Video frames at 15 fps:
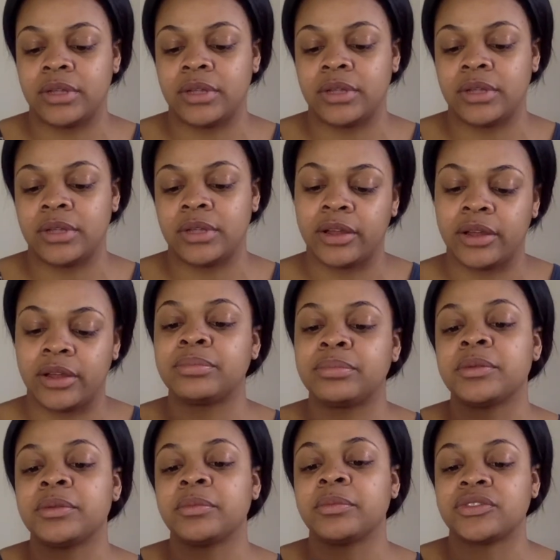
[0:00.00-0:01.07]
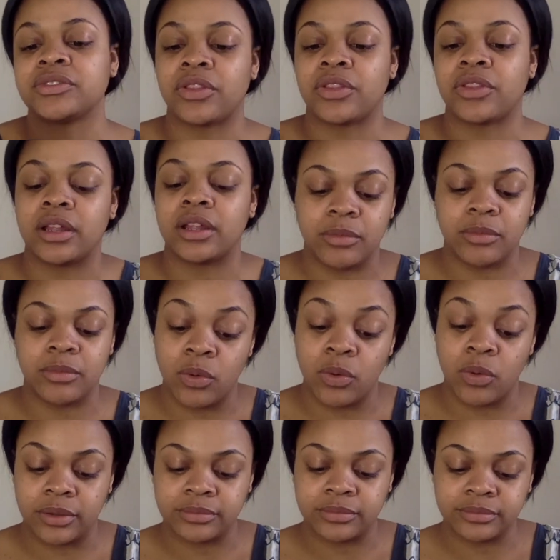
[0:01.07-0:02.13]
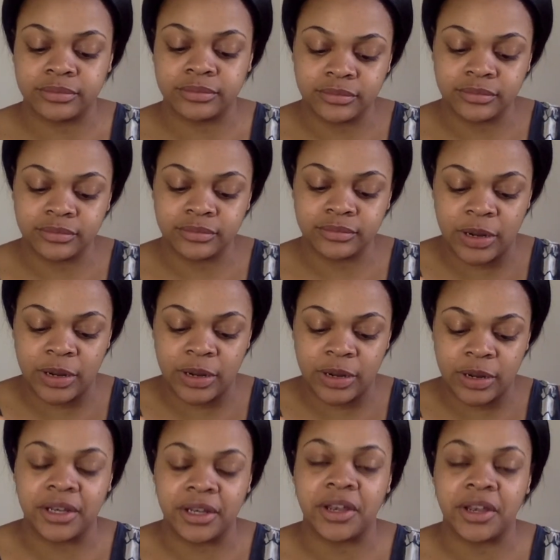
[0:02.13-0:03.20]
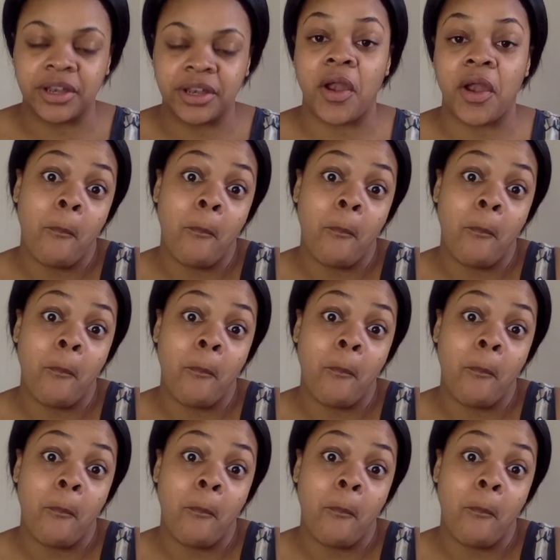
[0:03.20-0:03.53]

okay, I'll pretty much fill that up. Oh well, drop that in there.